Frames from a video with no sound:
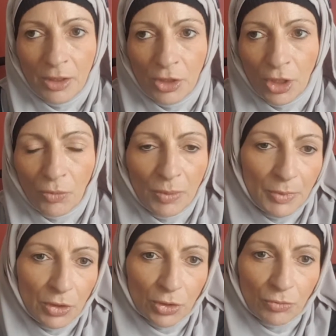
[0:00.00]
You know, when
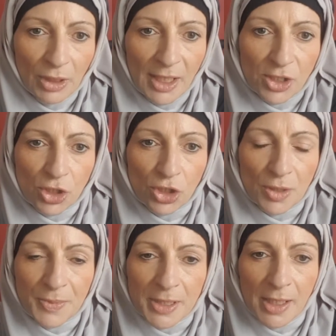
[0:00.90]
we look at
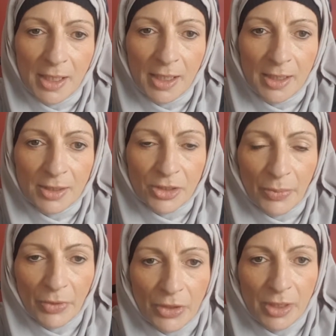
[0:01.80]
relationships and
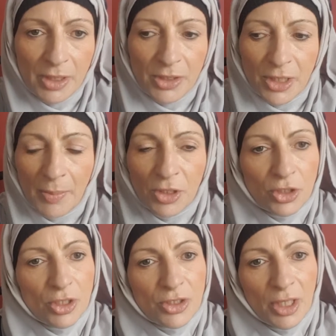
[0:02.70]
some of the
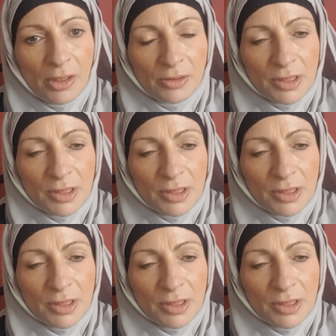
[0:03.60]
damage that's done,